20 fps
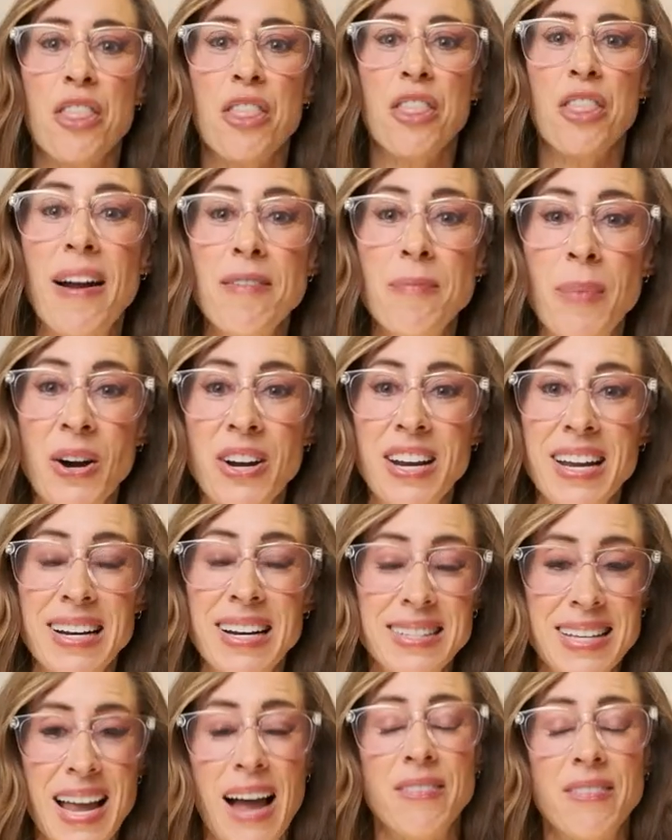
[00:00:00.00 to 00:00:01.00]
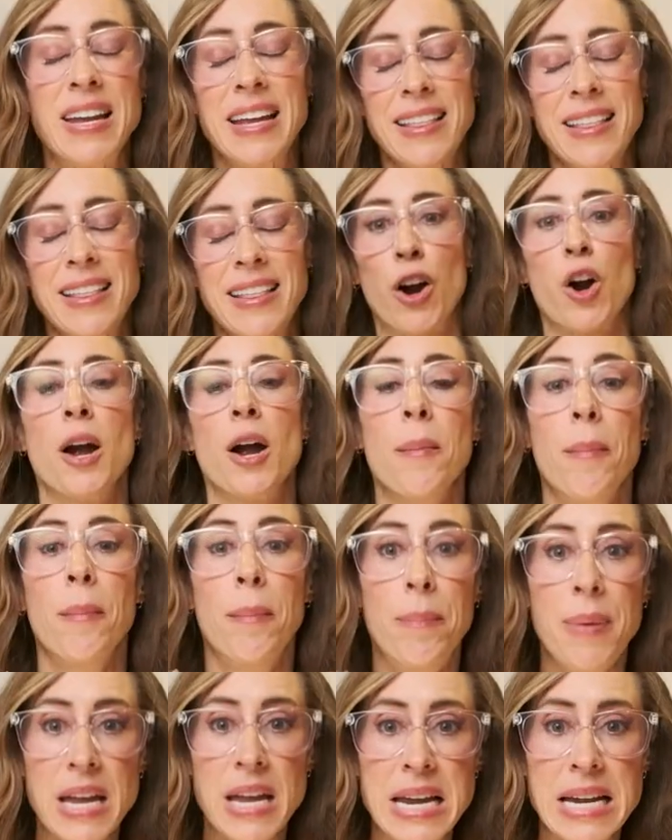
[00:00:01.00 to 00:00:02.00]
Thrive Market is having their
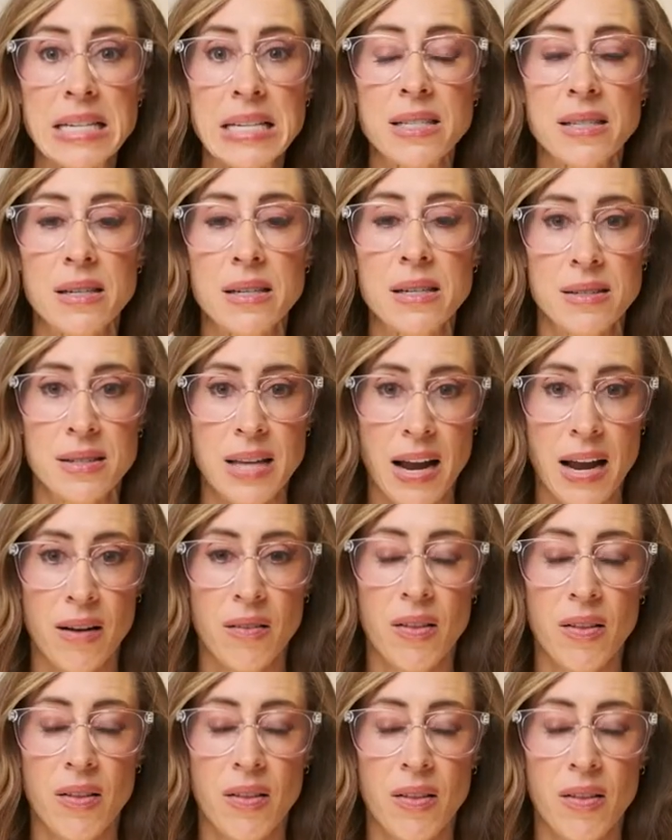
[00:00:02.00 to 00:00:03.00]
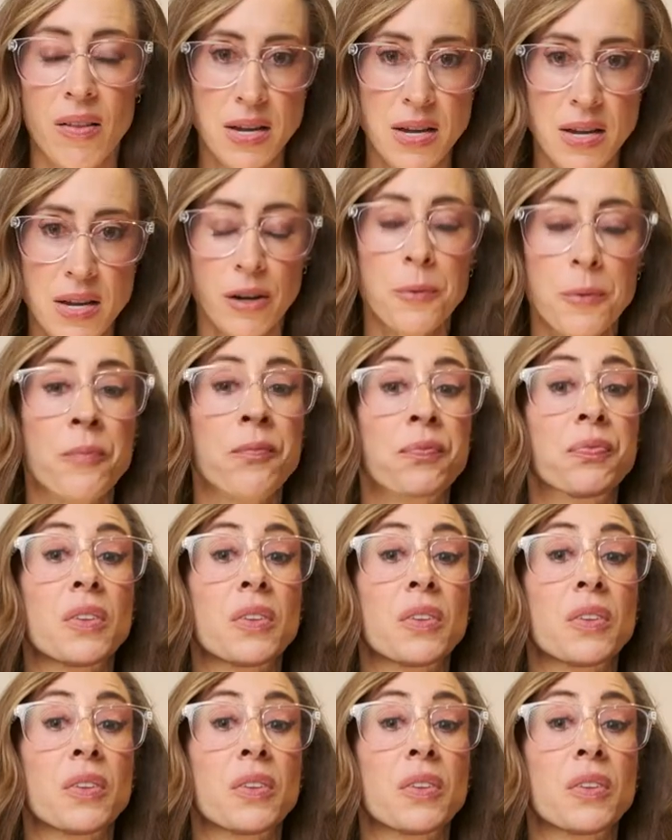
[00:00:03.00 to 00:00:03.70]
biggest sale of the year.